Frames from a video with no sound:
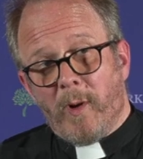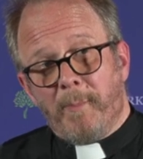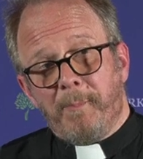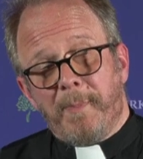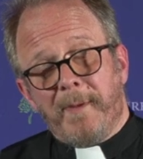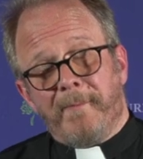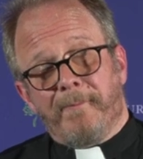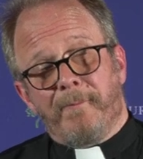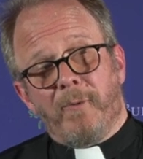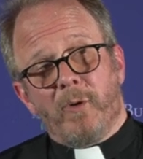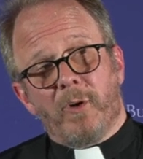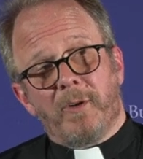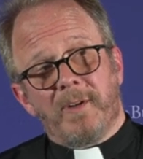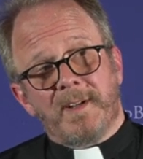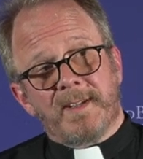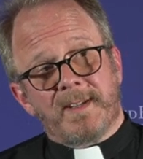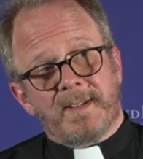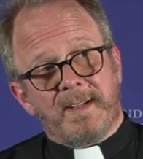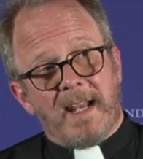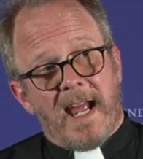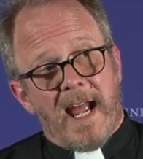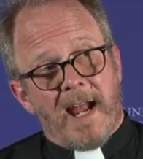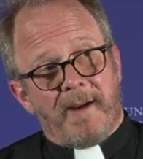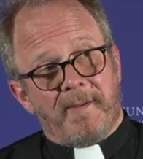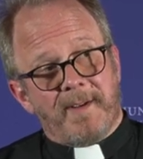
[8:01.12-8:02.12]
what before
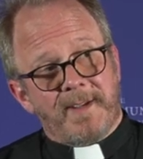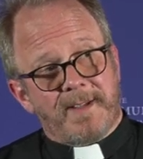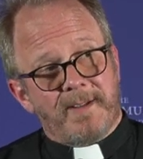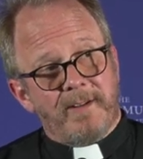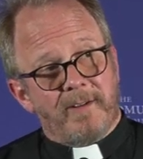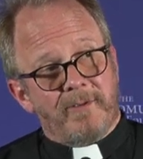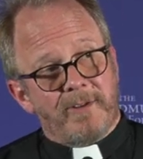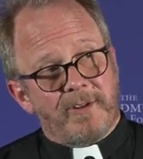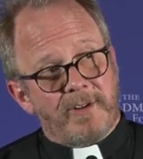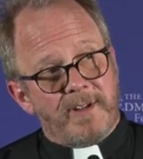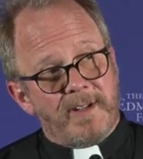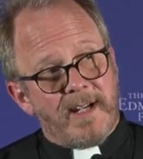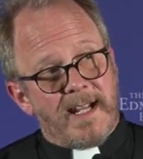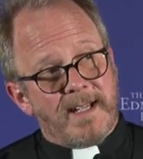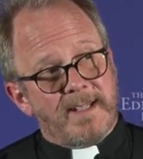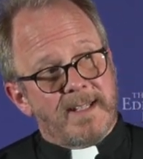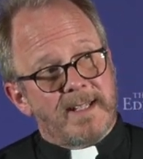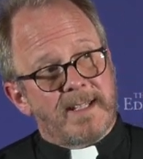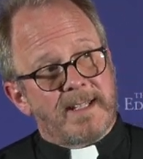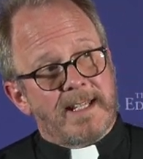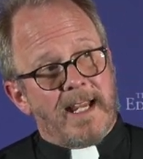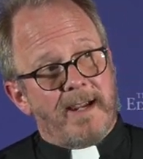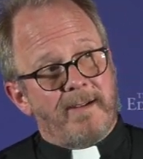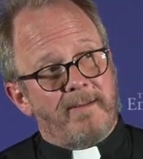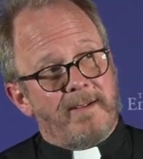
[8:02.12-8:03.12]
us now is not
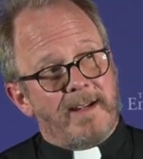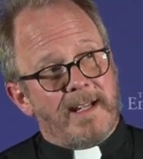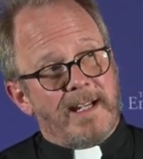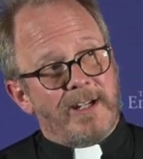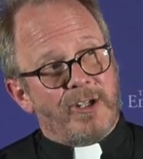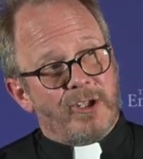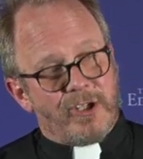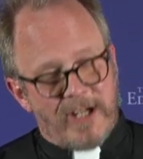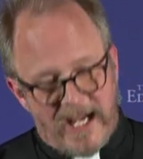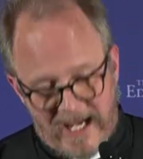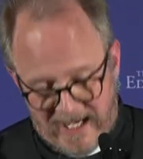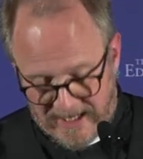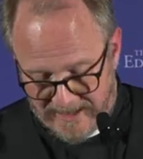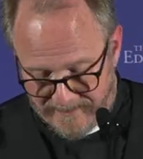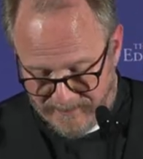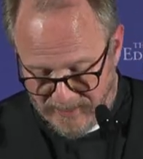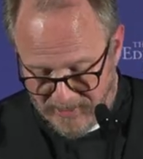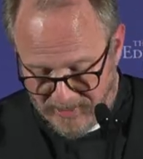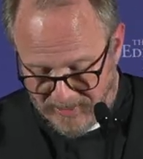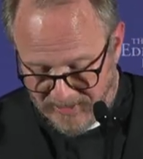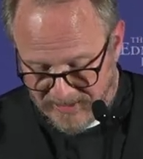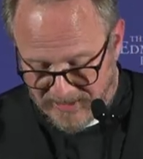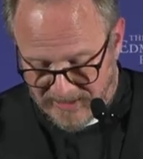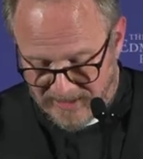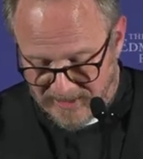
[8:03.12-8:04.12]
necessarily
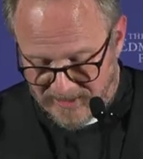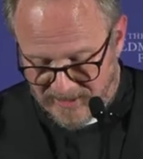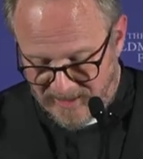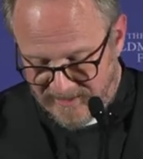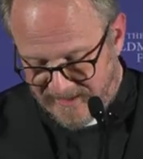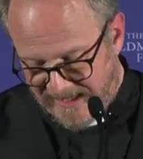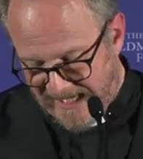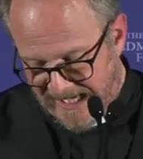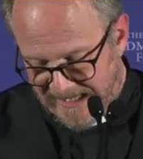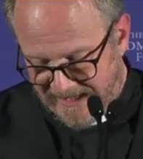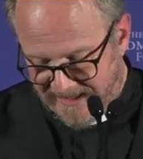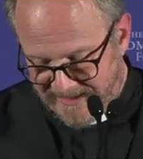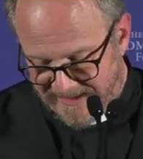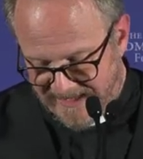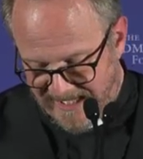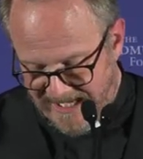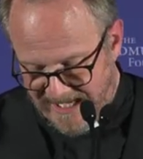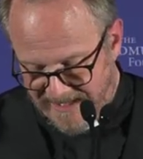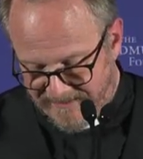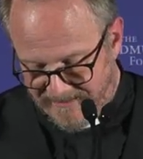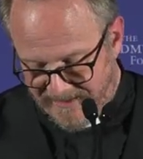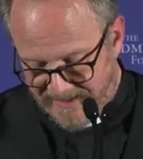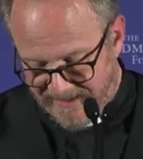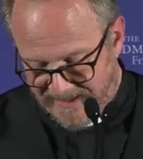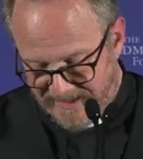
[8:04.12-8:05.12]
jackboot
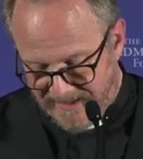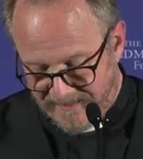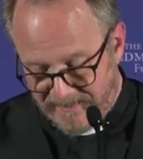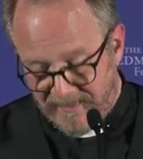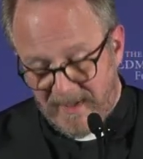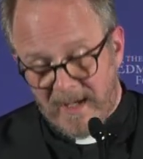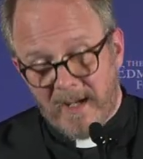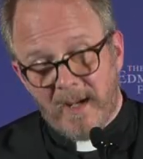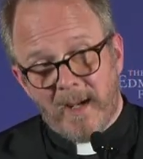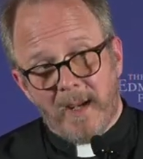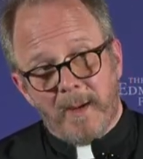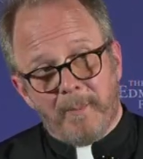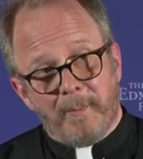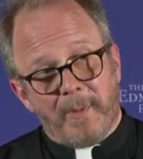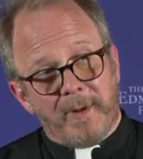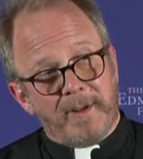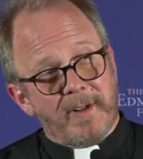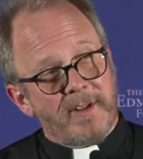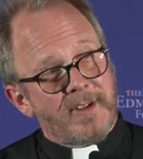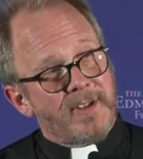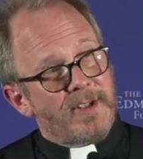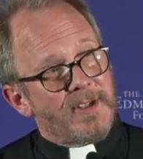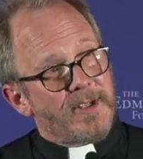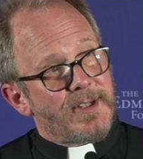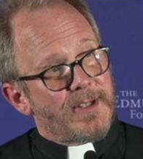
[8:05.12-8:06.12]
totalitarianism, but
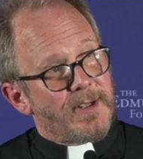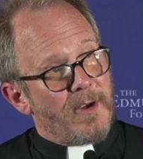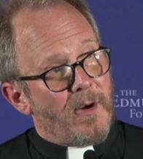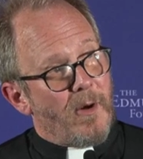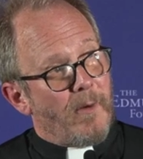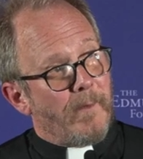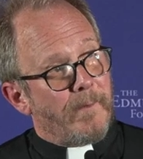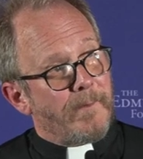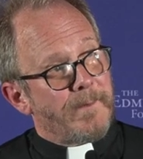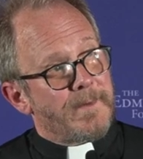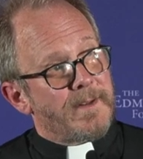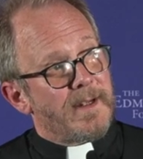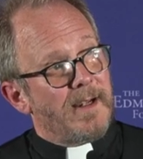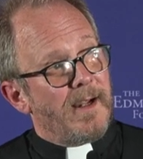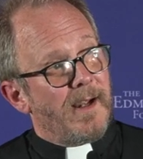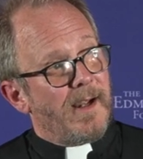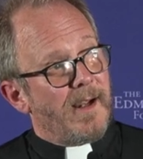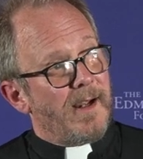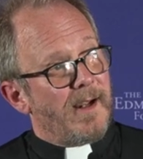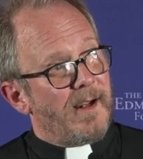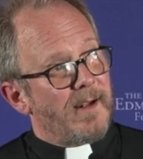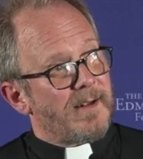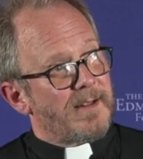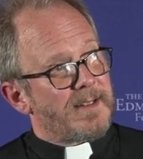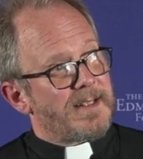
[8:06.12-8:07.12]
a soft,
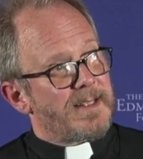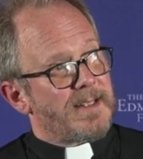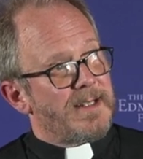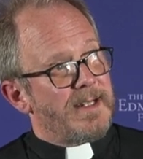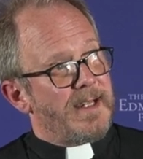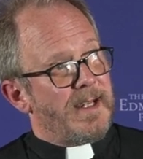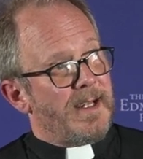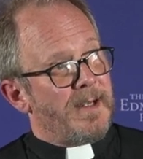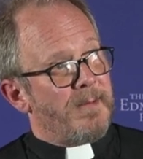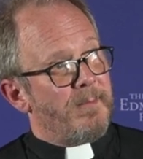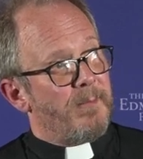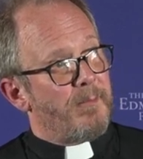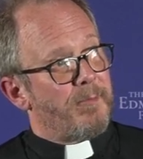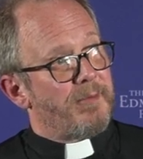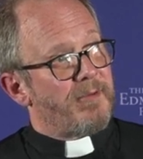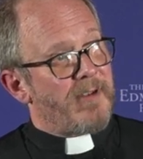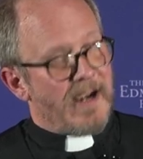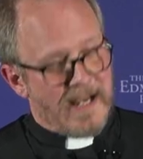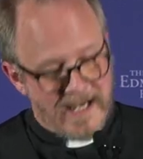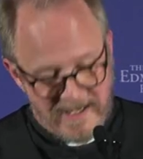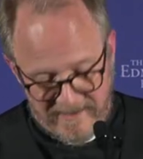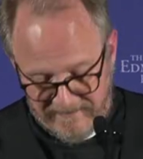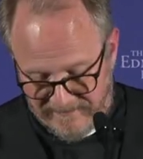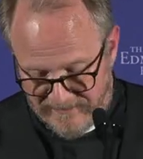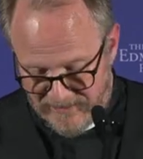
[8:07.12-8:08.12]
Huxleyan,
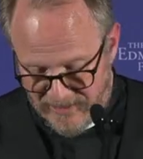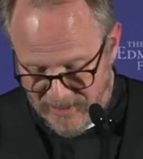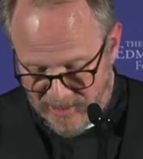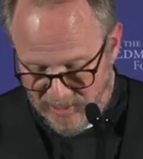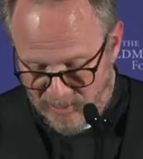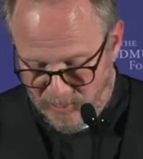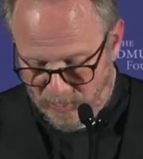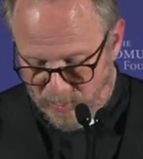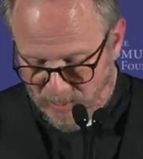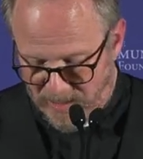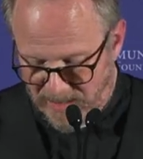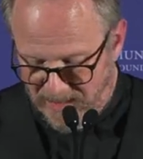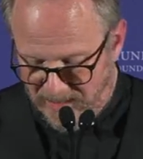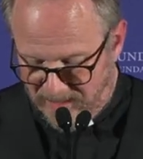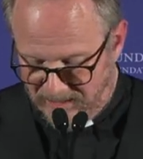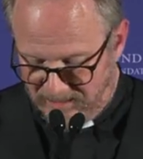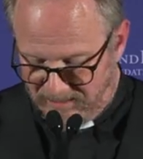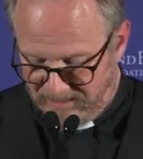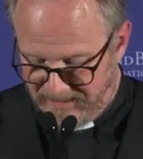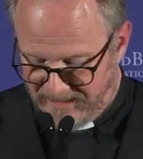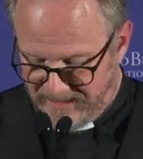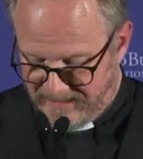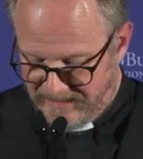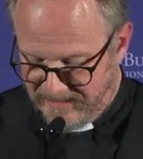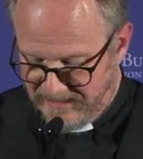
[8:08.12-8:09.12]
brave new
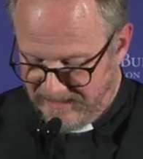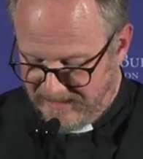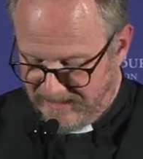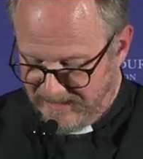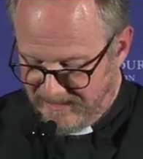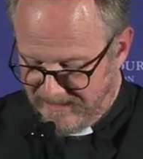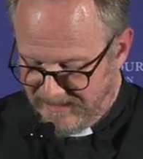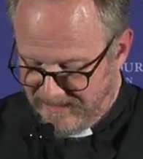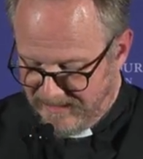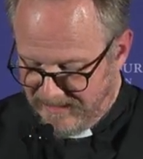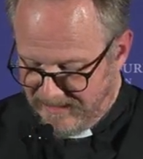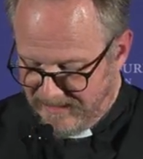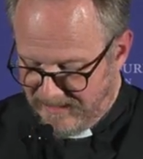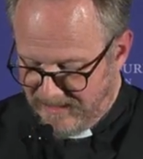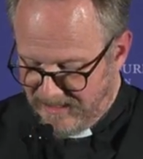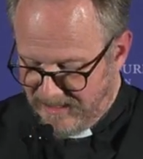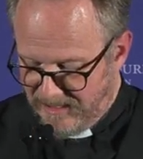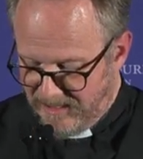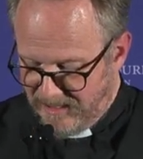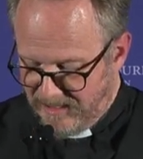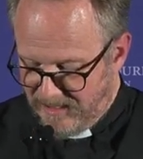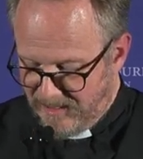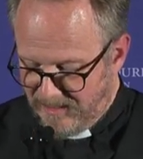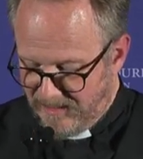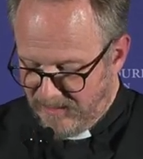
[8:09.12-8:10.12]
world
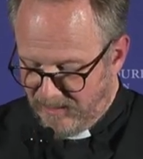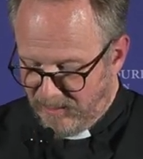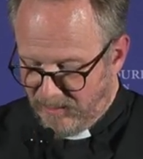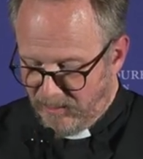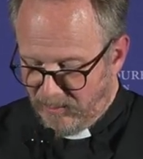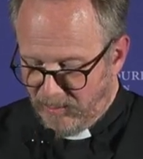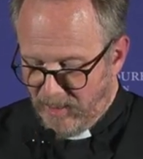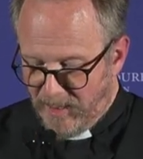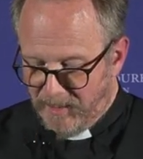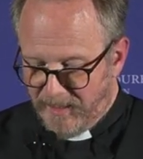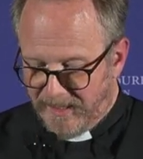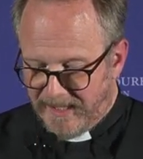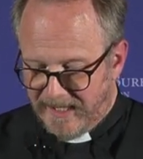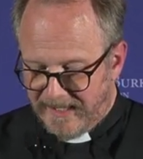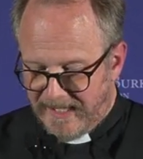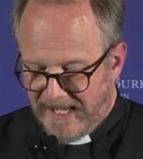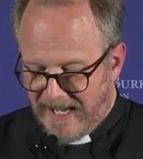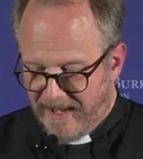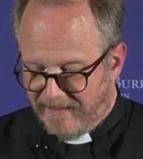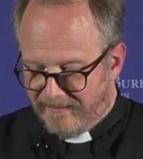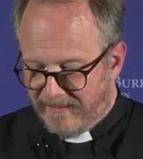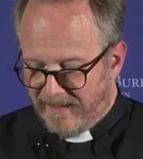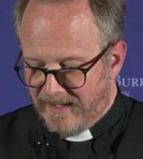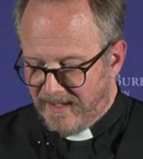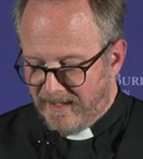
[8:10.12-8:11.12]
where we can
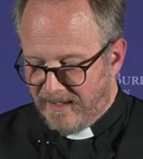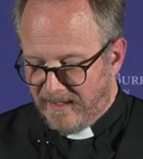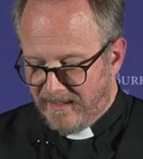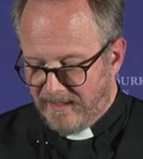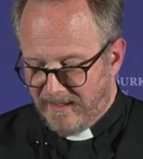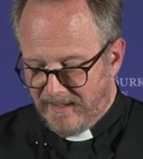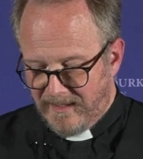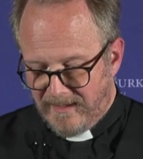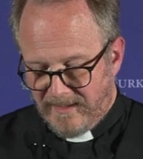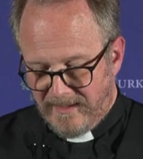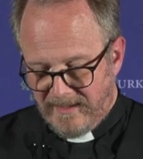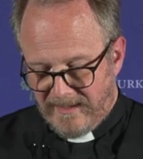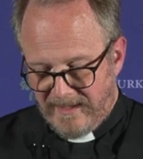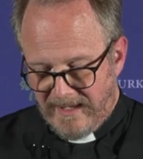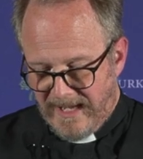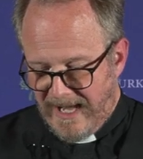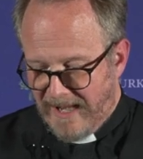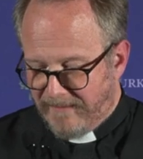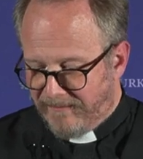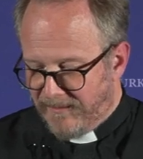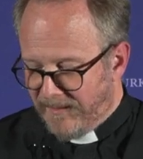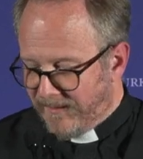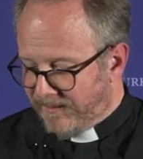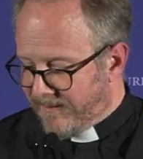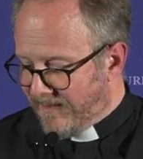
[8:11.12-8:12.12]
have
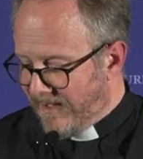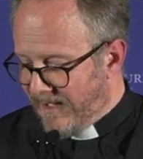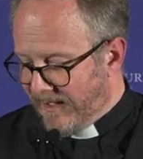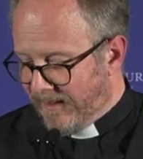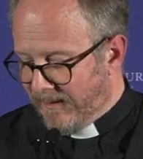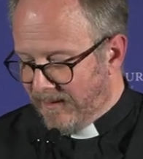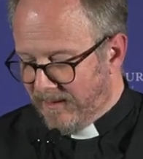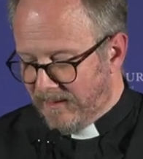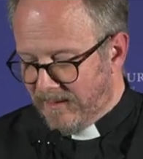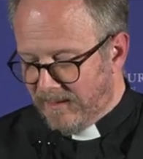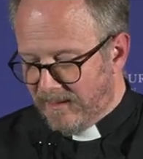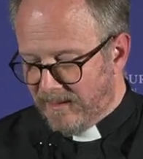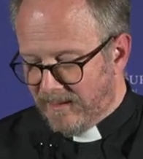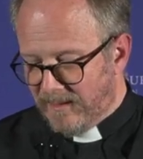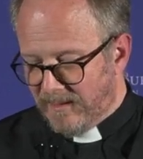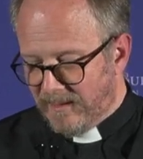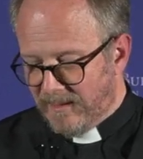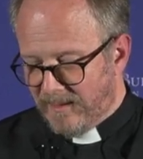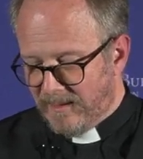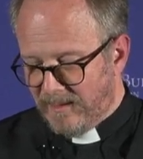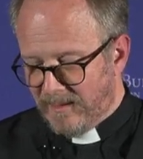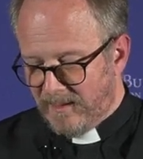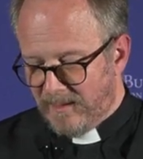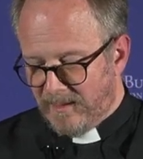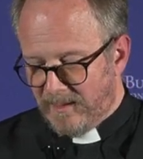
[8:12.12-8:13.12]
everything
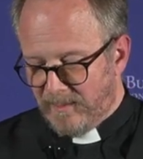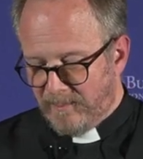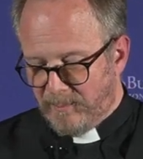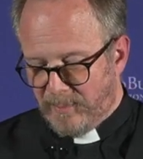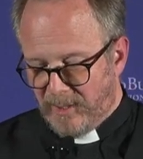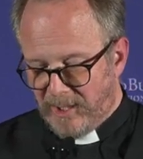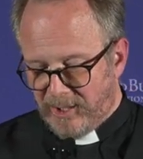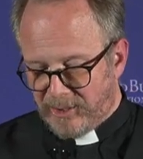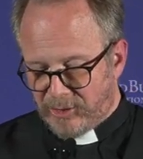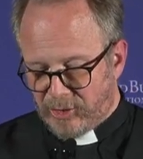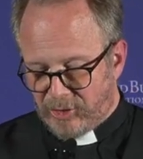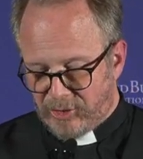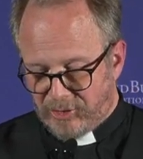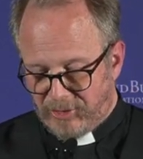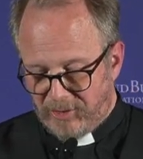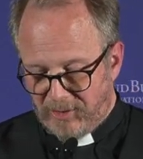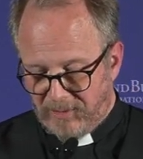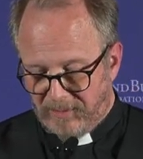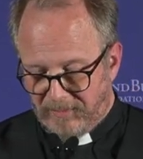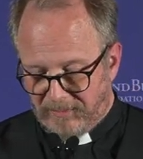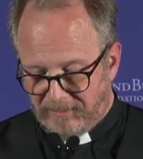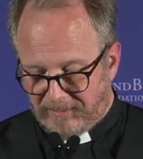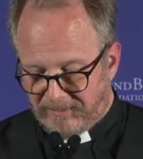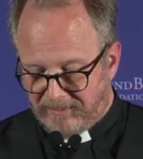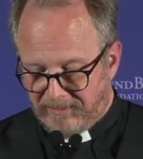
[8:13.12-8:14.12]
bar
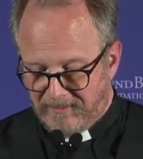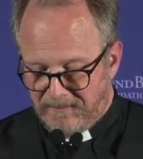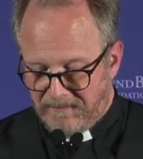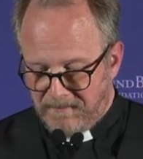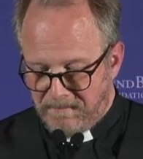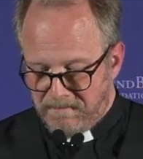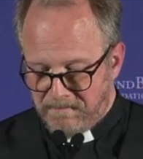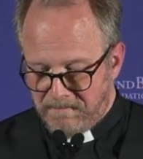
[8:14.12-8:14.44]
truth.